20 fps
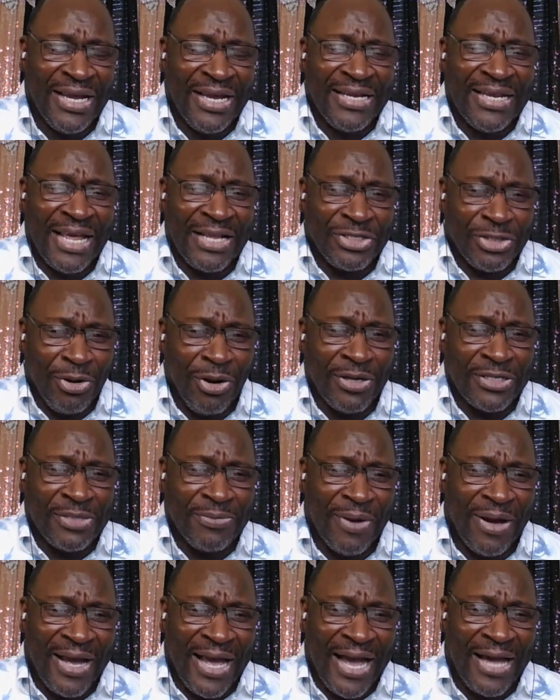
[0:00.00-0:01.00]
that talks
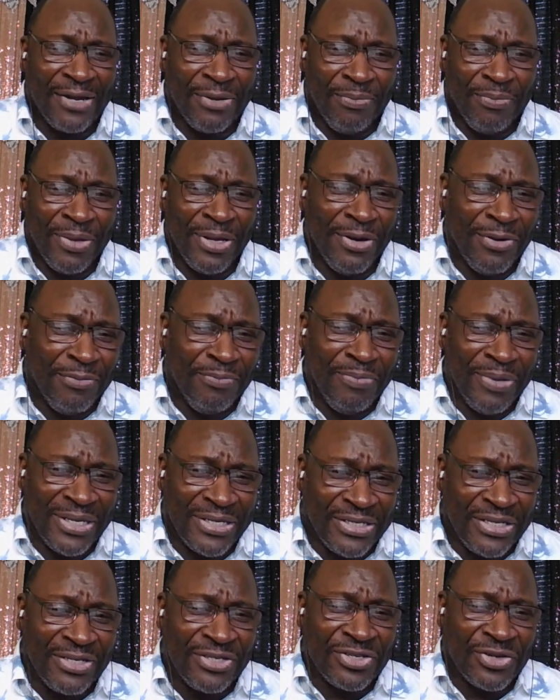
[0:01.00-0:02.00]
about how to build
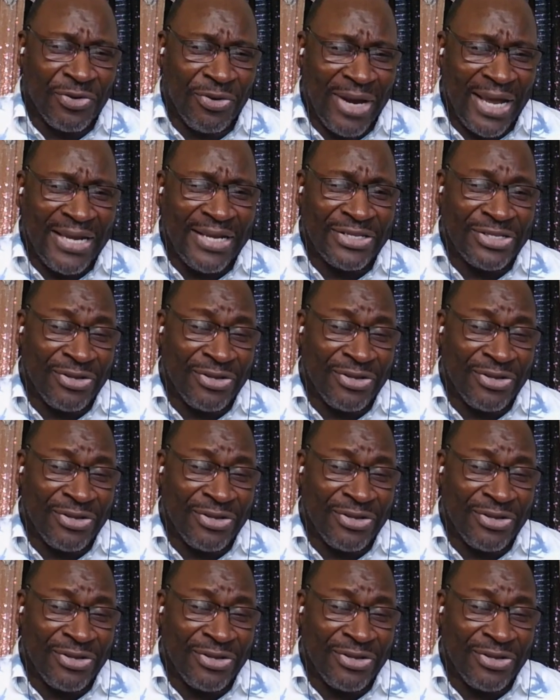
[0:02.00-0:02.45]
business credit